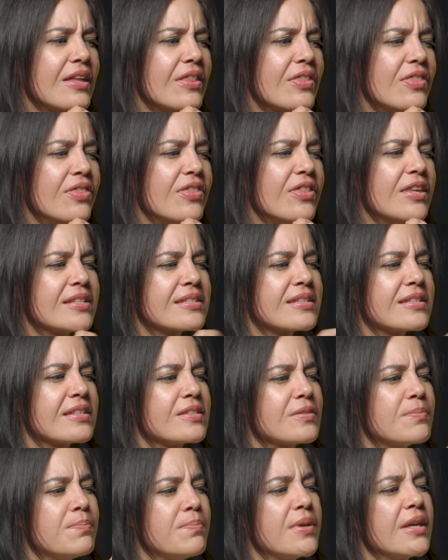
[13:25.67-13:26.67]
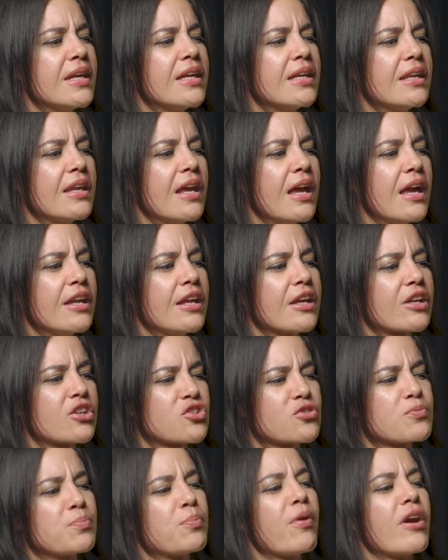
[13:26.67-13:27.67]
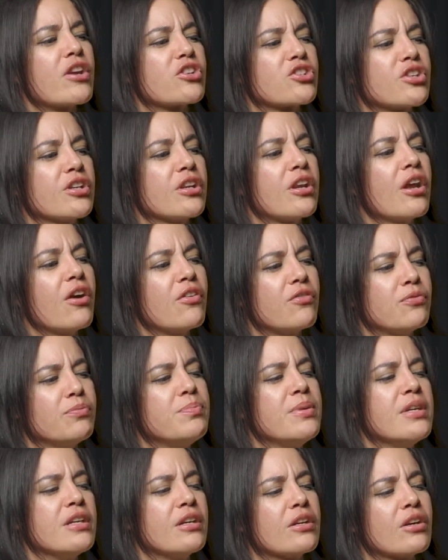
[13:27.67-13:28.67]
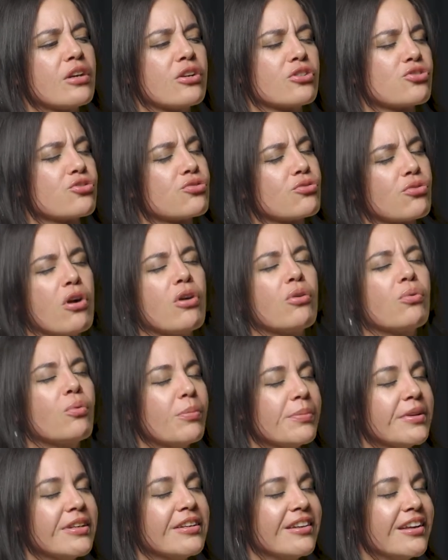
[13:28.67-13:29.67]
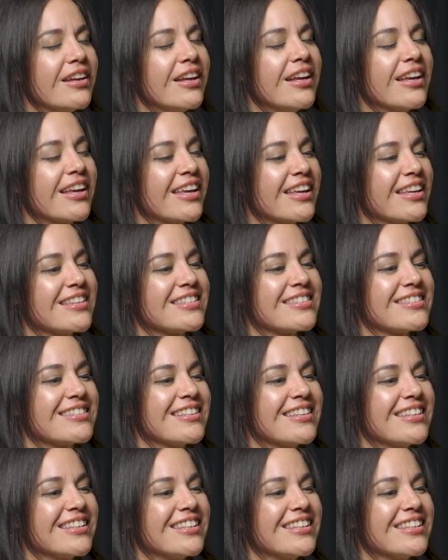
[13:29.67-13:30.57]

this has been an expression of being a strong woman, is